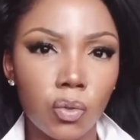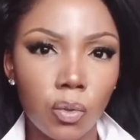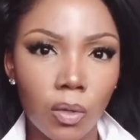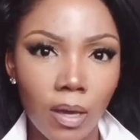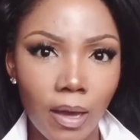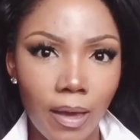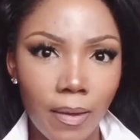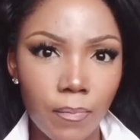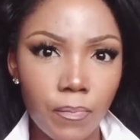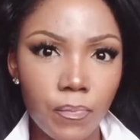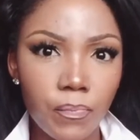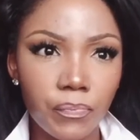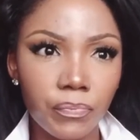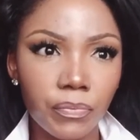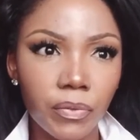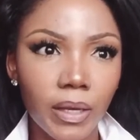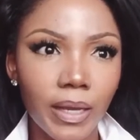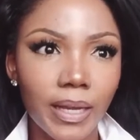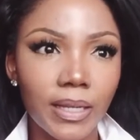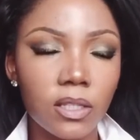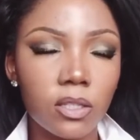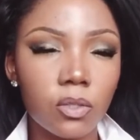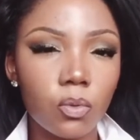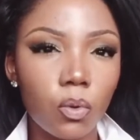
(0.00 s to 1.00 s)
gum,
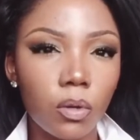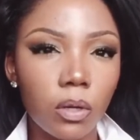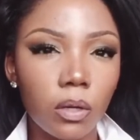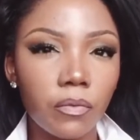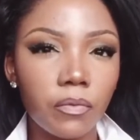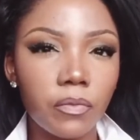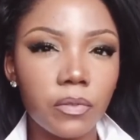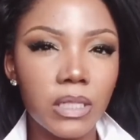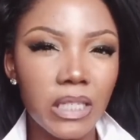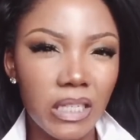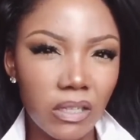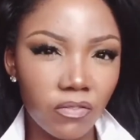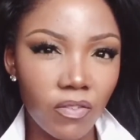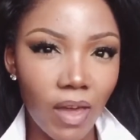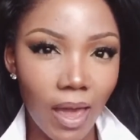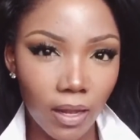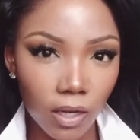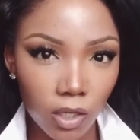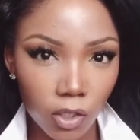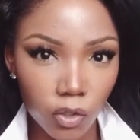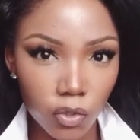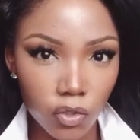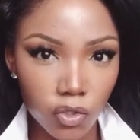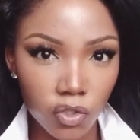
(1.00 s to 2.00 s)
it sort of
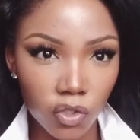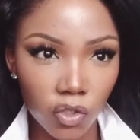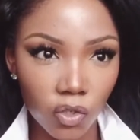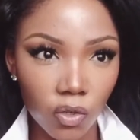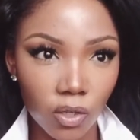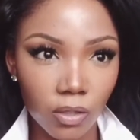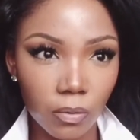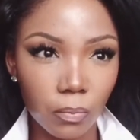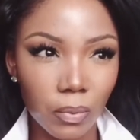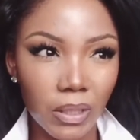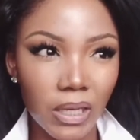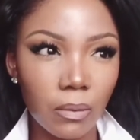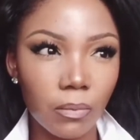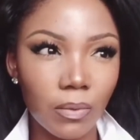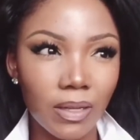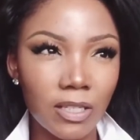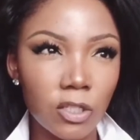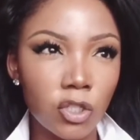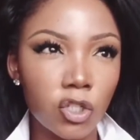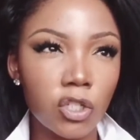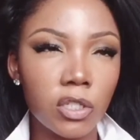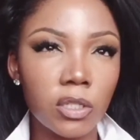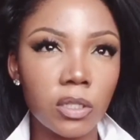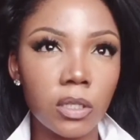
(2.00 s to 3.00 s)
devalues you, and it
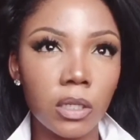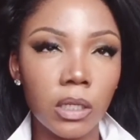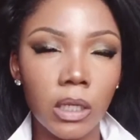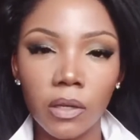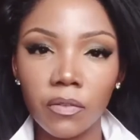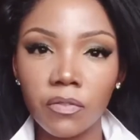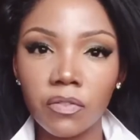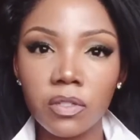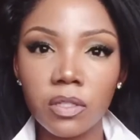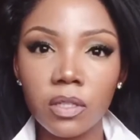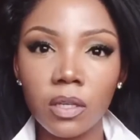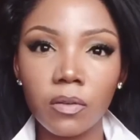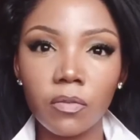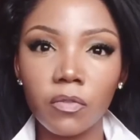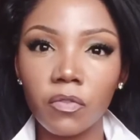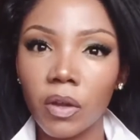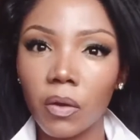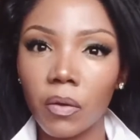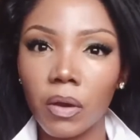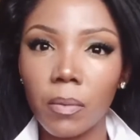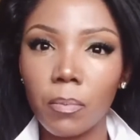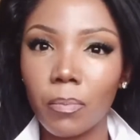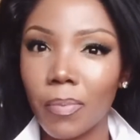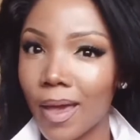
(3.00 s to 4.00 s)
just gives a
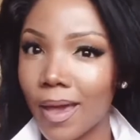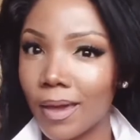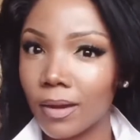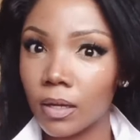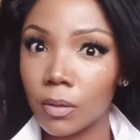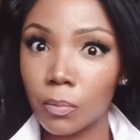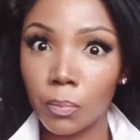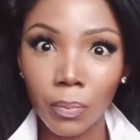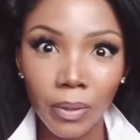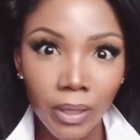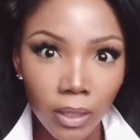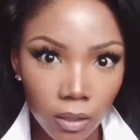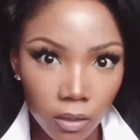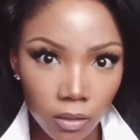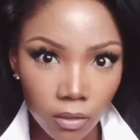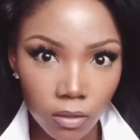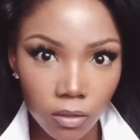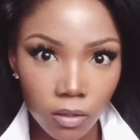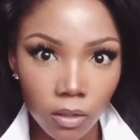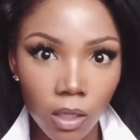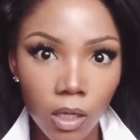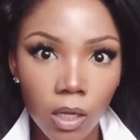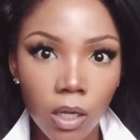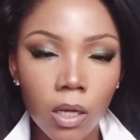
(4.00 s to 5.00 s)
very bad
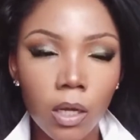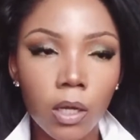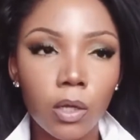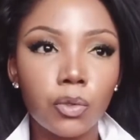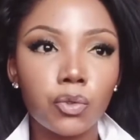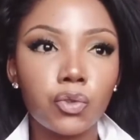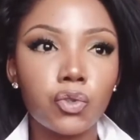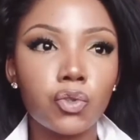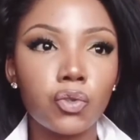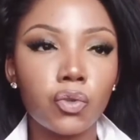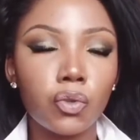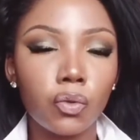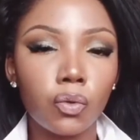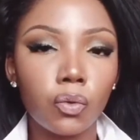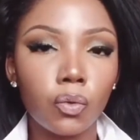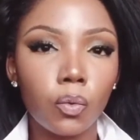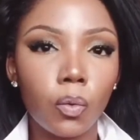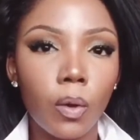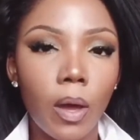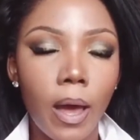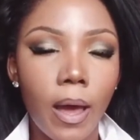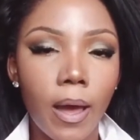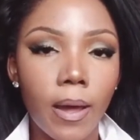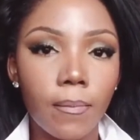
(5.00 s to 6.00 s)
appeal to
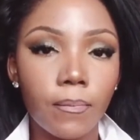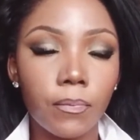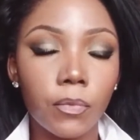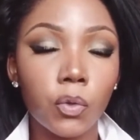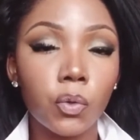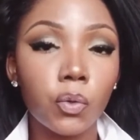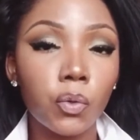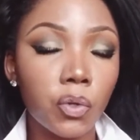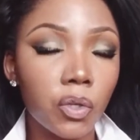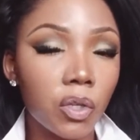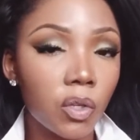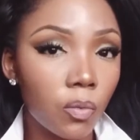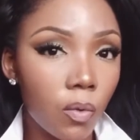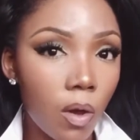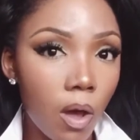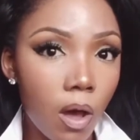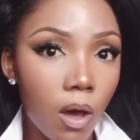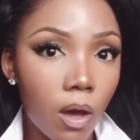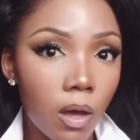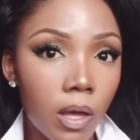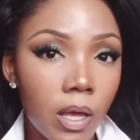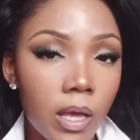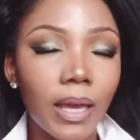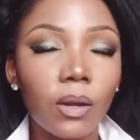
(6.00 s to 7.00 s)
who you
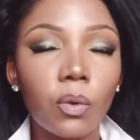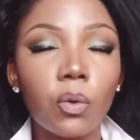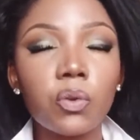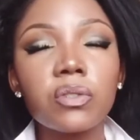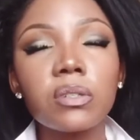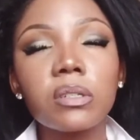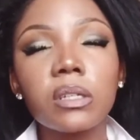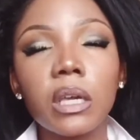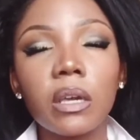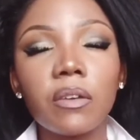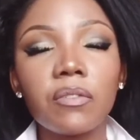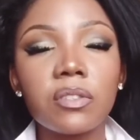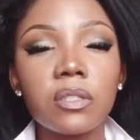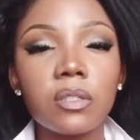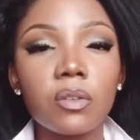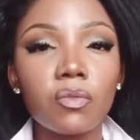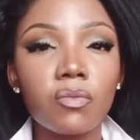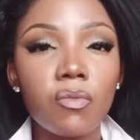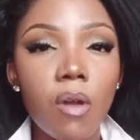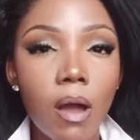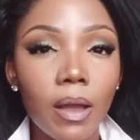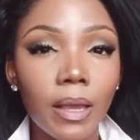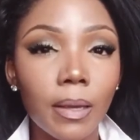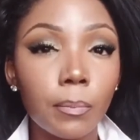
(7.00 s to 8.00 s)
are. It also gives the
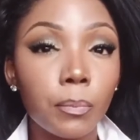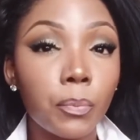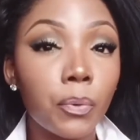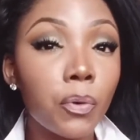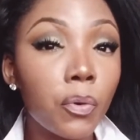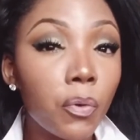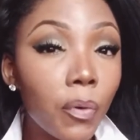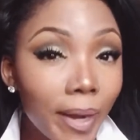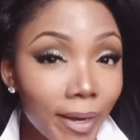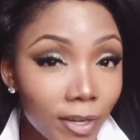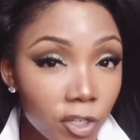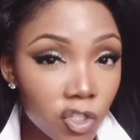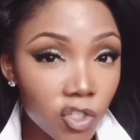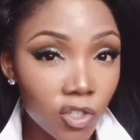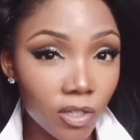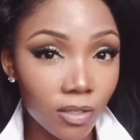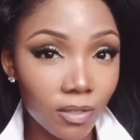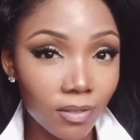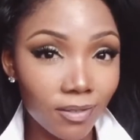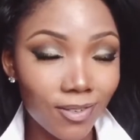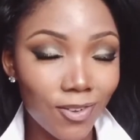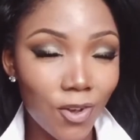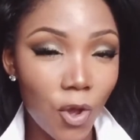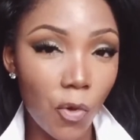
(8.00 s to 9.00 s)
wrong
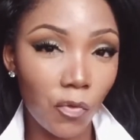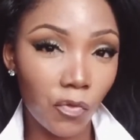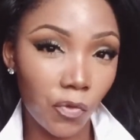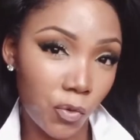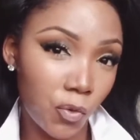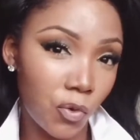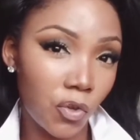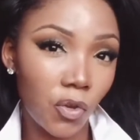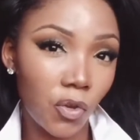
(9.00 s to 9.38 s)
impression of who